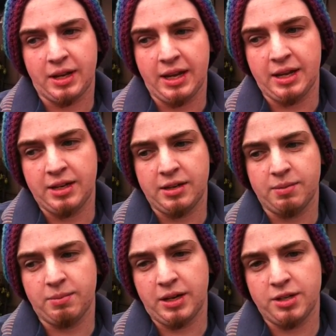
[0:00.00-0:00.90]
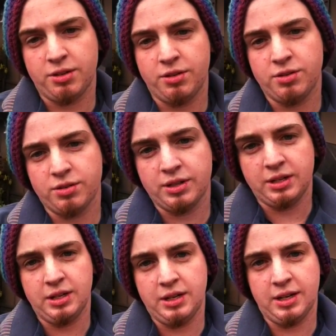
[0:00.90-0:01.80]
And my
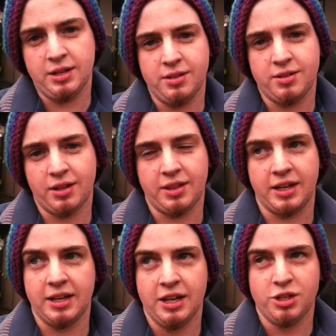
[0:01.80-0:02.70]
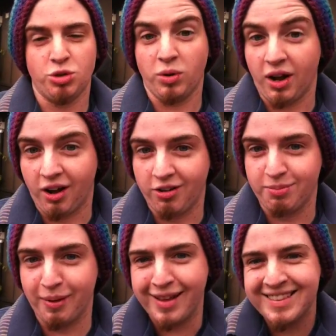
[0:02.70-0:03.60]
surgery is, I think,
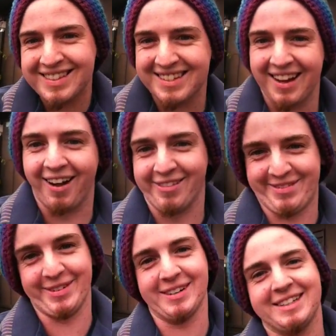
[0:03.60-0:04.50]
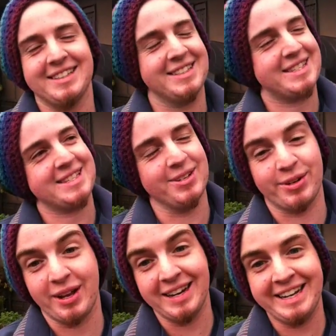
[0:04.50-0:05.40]
2.5 months after it, so
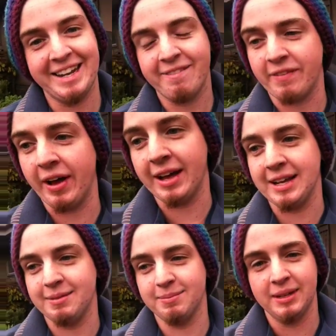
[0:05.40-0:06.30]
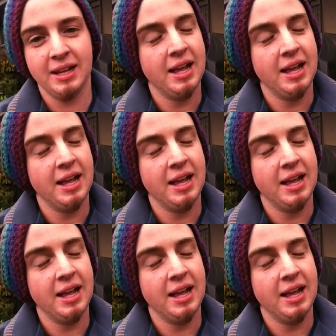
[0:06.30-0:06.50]
cutting it fine.